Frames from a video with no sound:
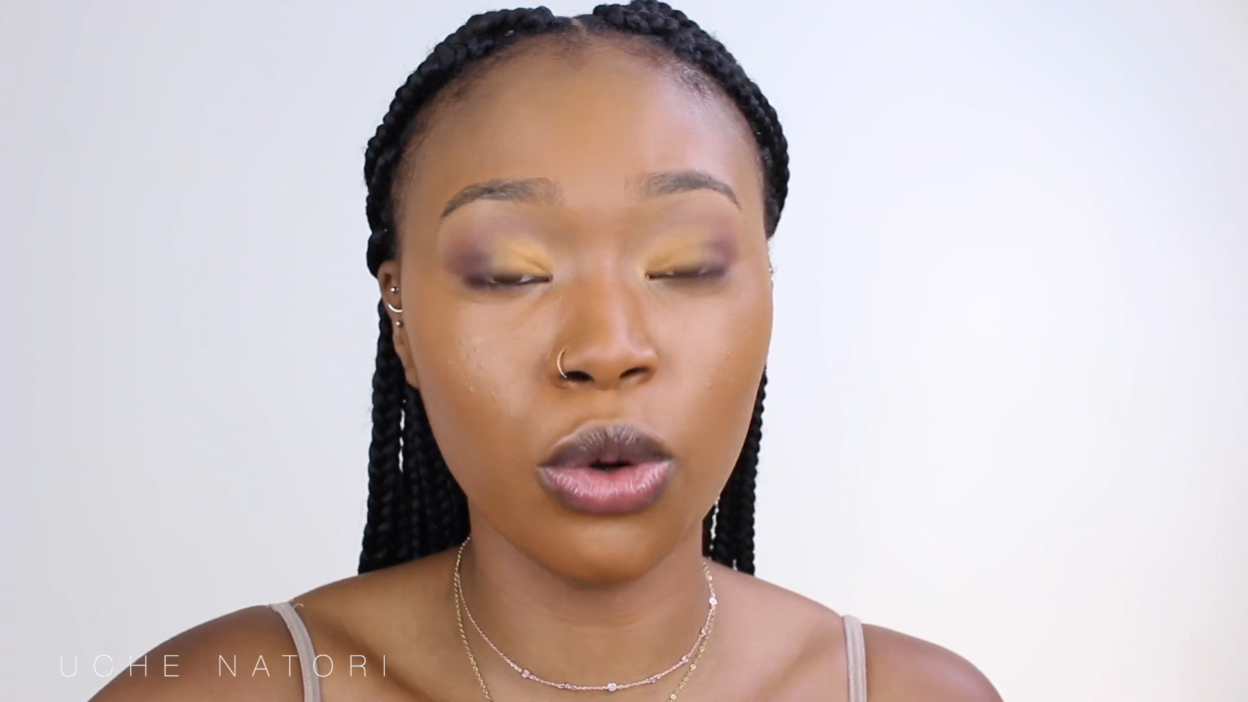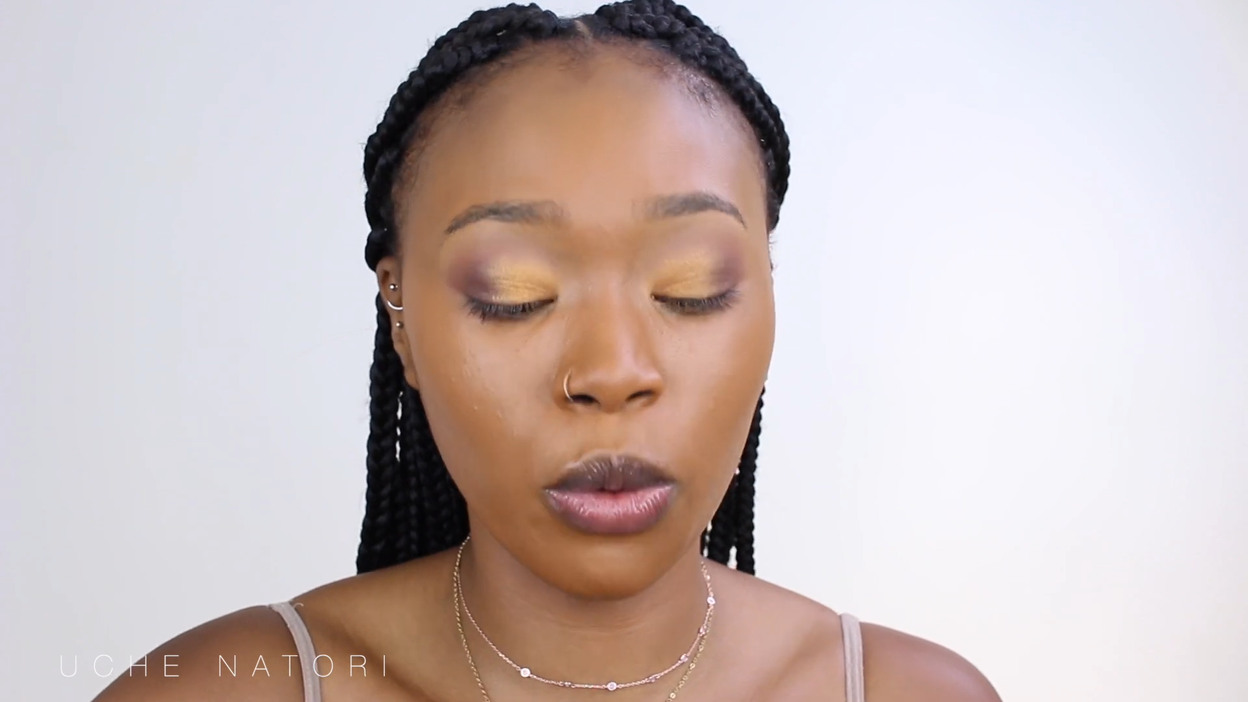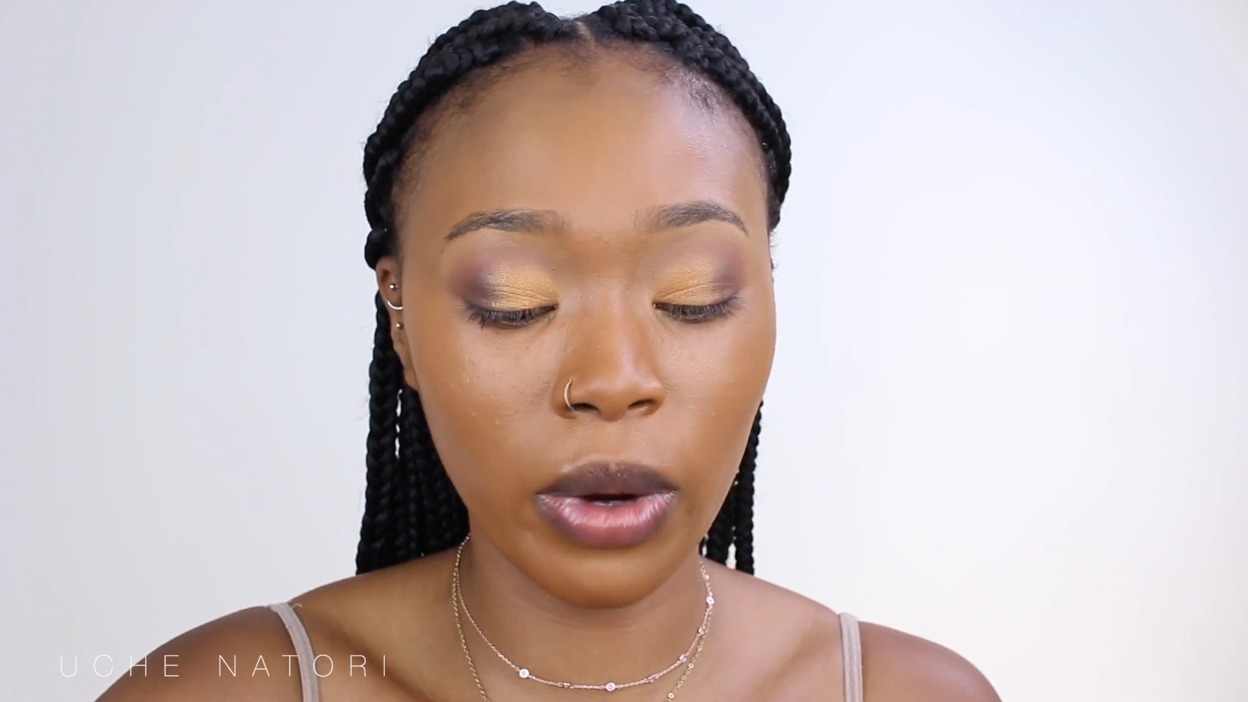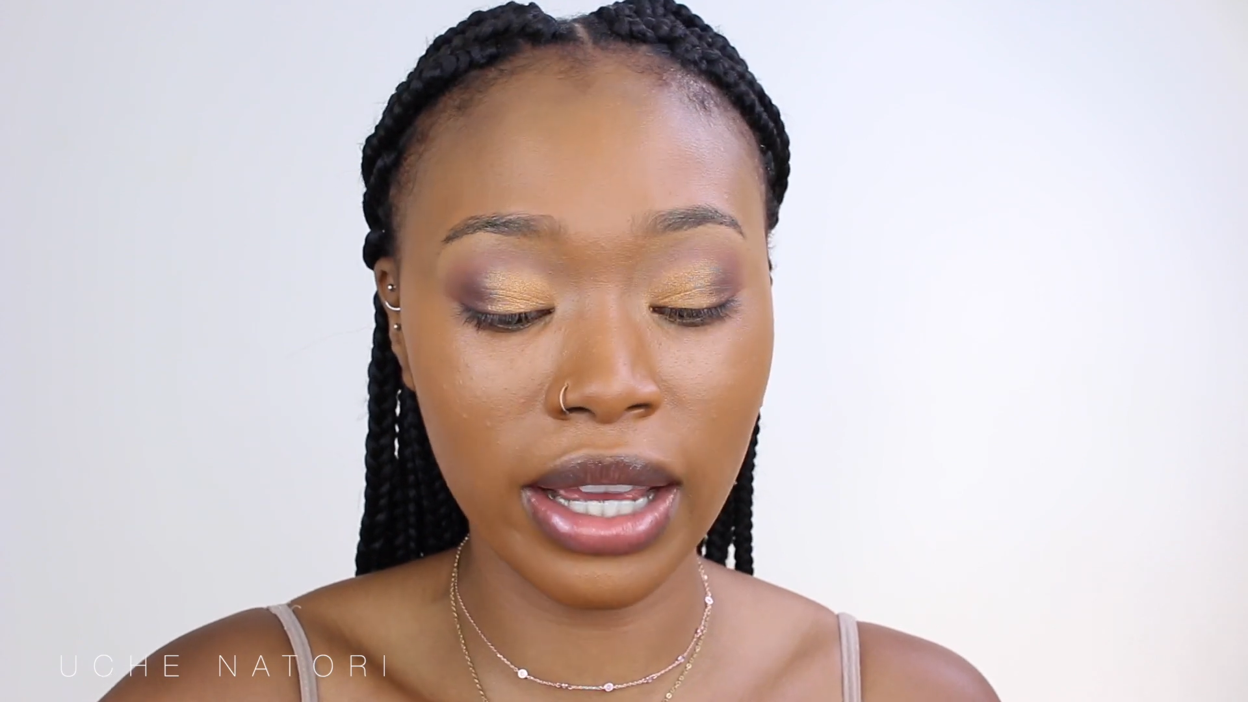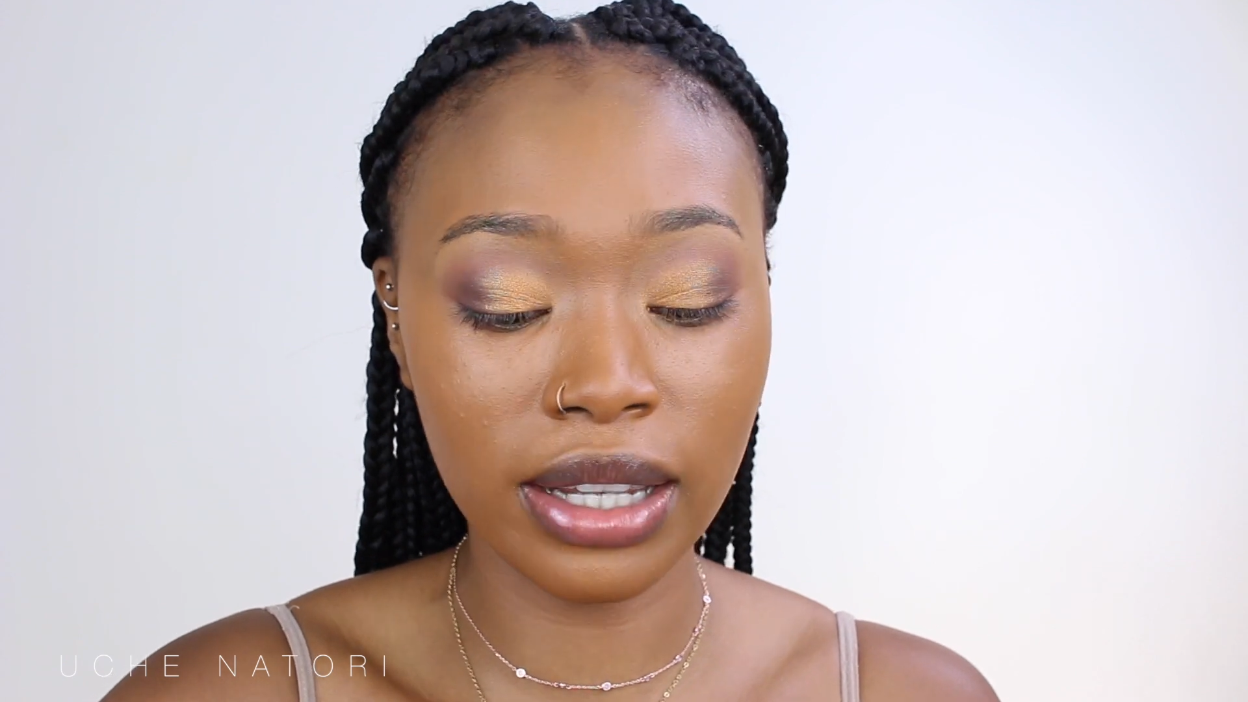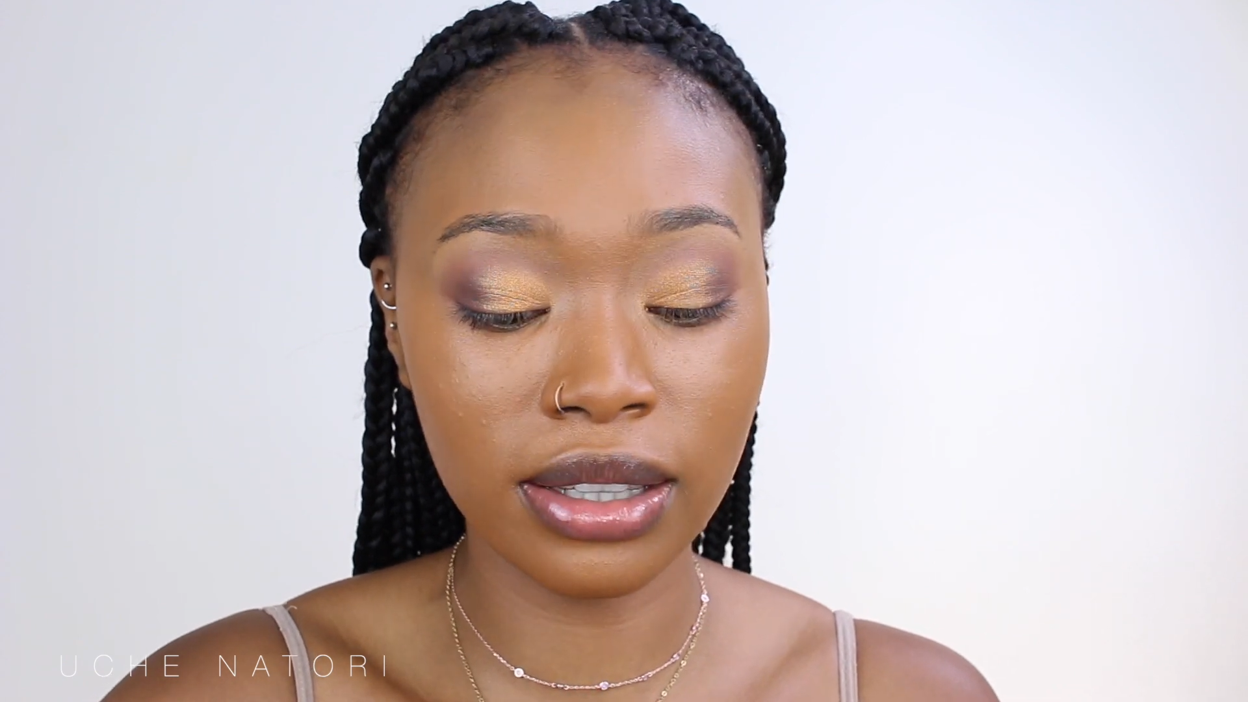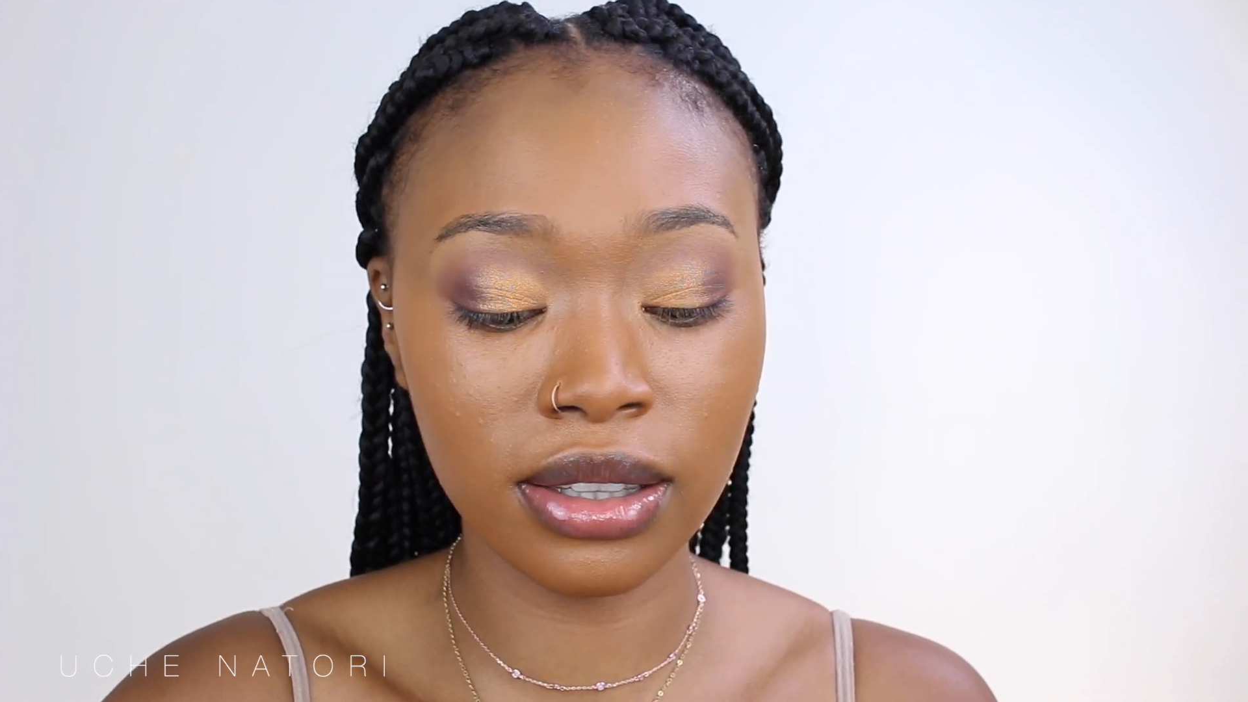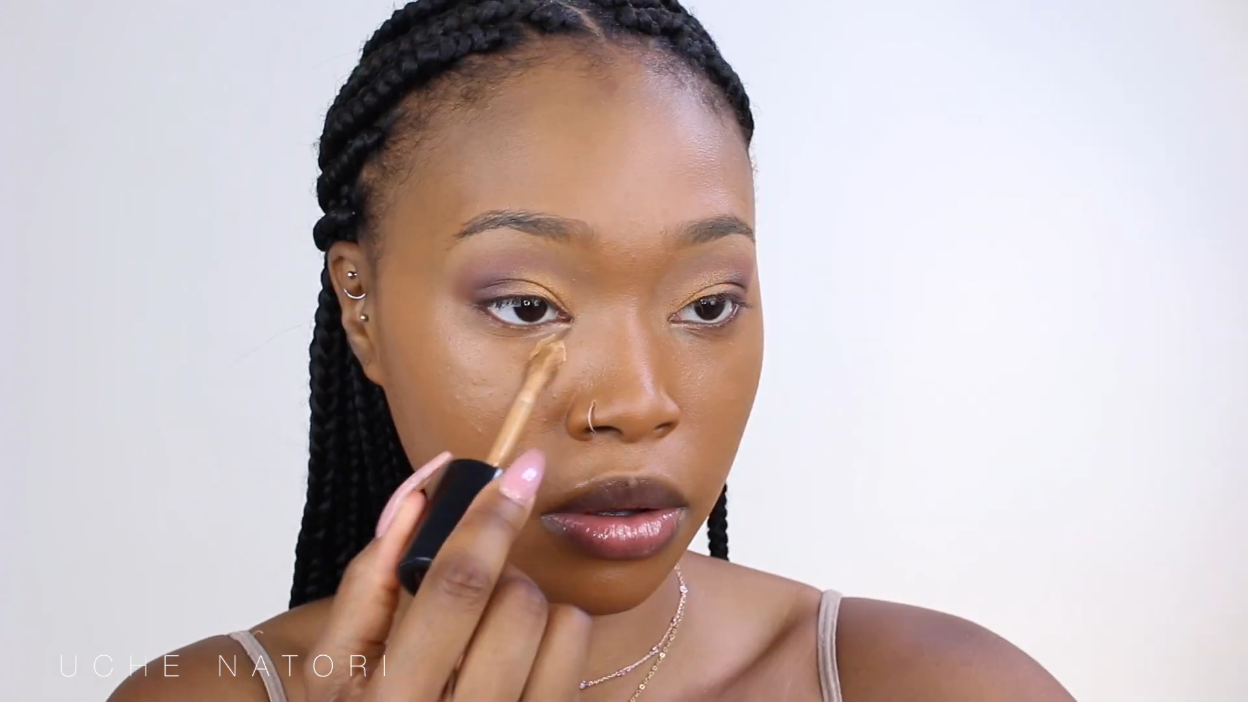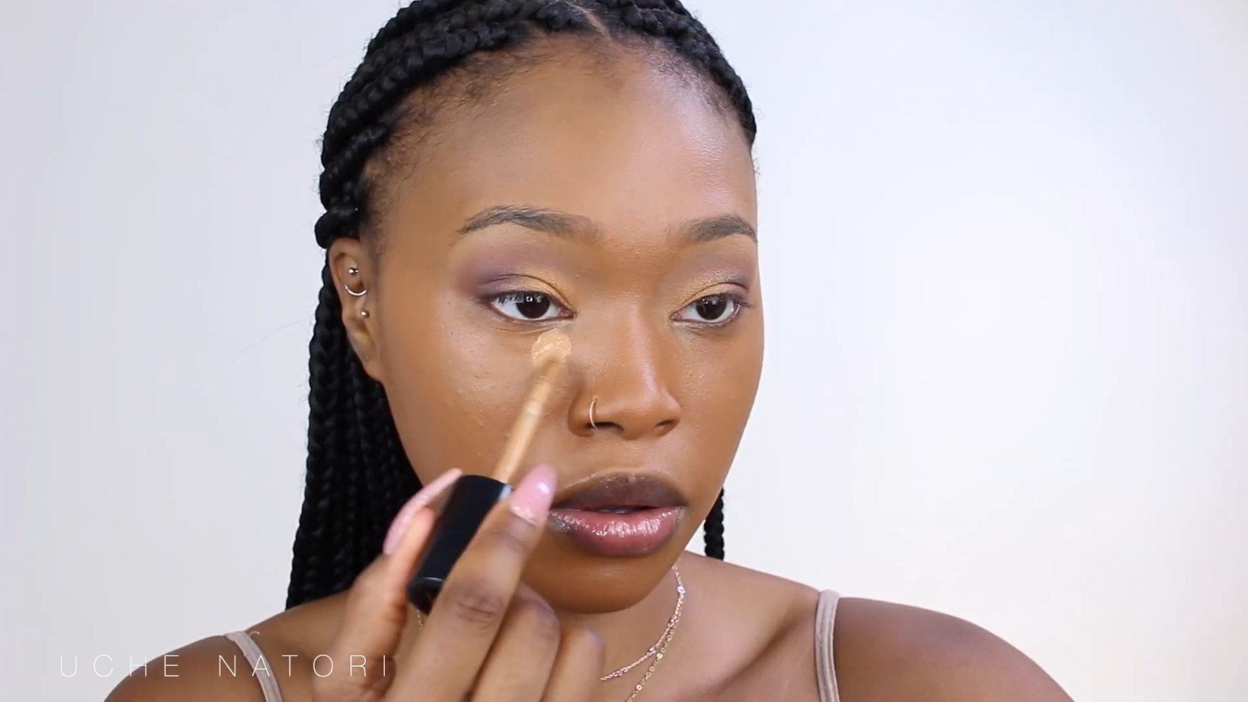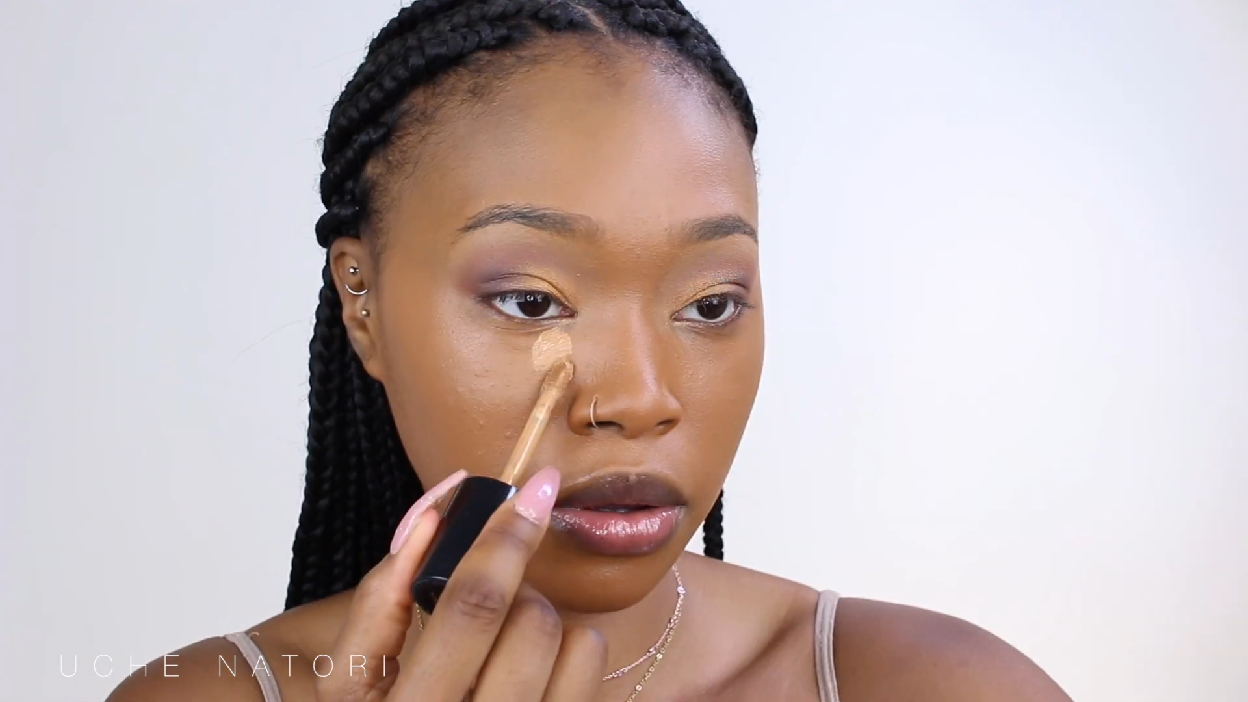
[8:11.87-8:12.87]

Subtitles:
always.